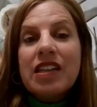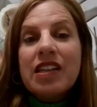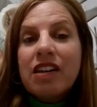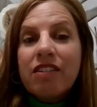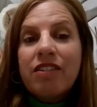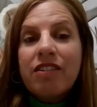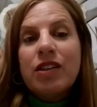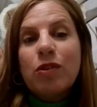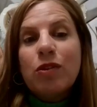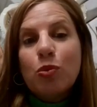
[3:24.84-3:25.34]

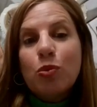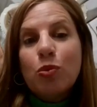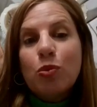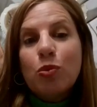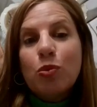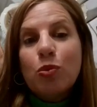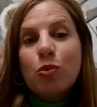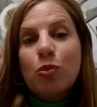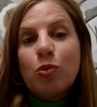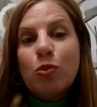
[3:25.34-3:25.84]
secret
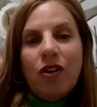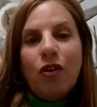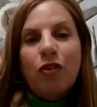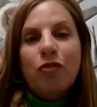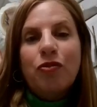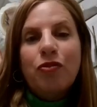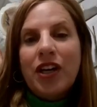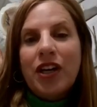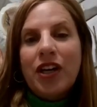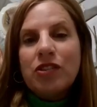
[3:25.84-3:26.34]
world
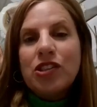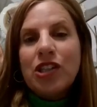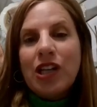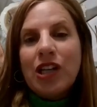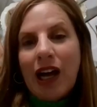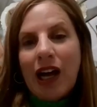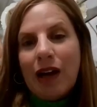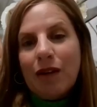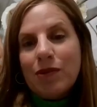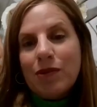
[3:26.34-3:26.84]
of
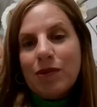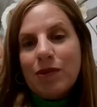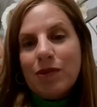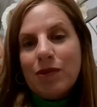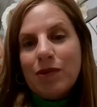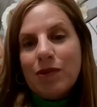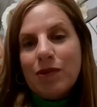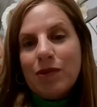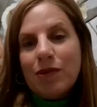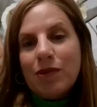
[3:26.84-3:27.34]
Kiddush clubs.
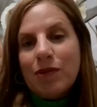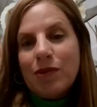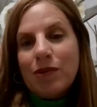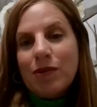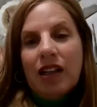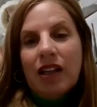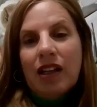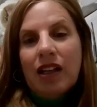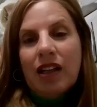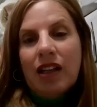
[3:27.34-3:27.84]
Mm-hmm.
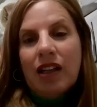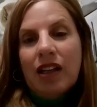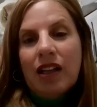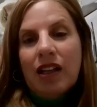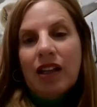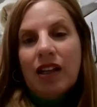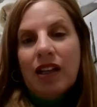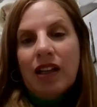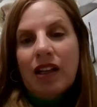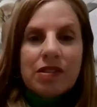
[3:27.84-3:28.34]

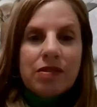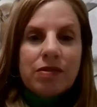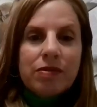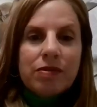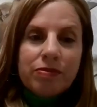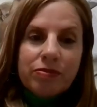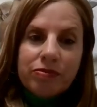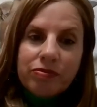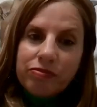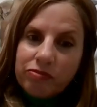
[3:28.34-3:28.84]
That
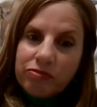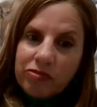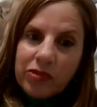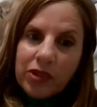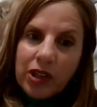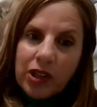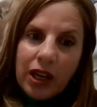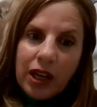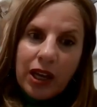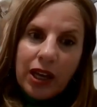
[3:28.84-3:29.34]
was,
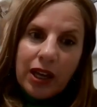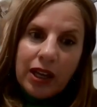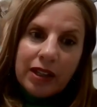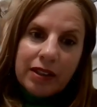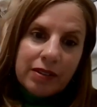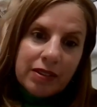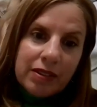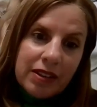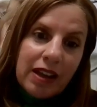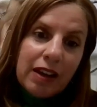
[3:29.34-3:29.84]

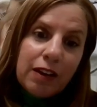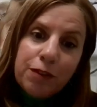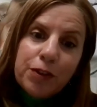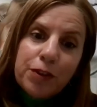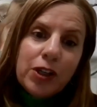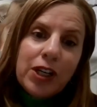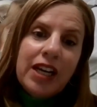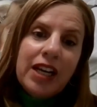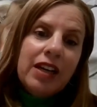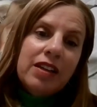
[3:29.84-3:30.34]
and
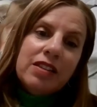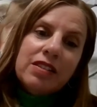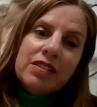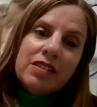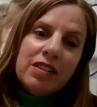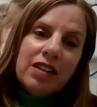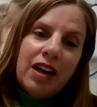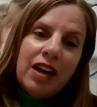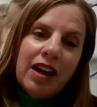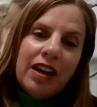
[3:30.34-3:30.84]
thankfully
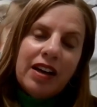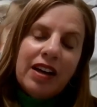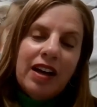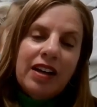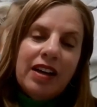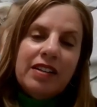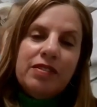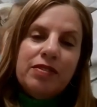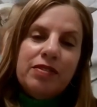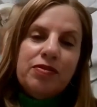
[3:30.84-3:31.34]
I
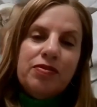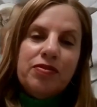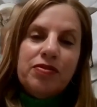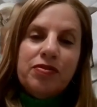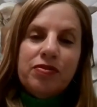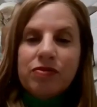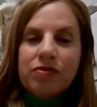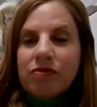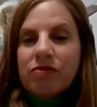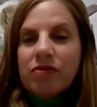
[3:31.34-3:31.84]
got
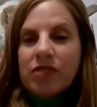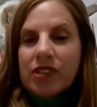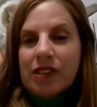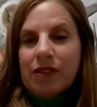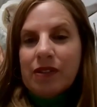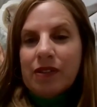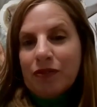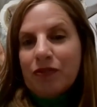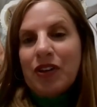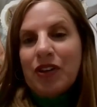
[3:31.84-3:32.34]

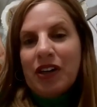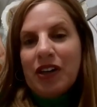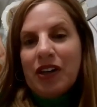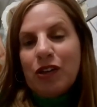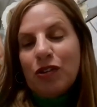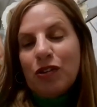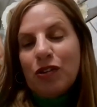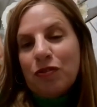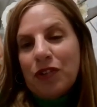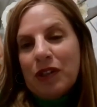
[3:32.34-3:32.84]
some
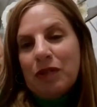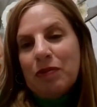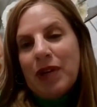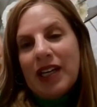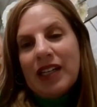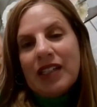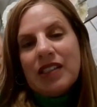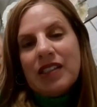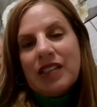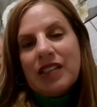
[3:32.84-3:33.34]
very good
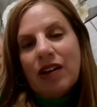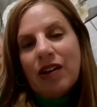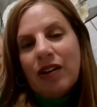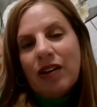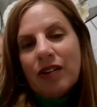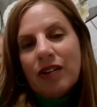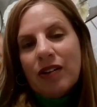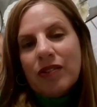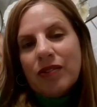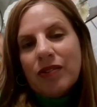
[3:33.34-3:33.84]
feedback.
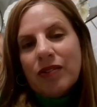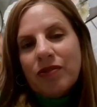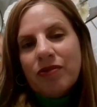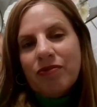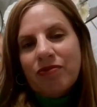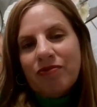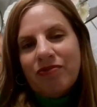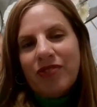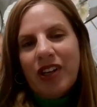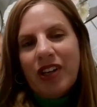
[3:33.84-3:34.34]
So
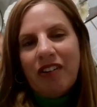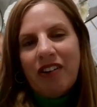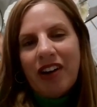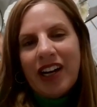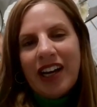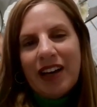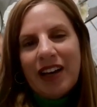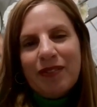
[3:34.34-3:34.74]
here I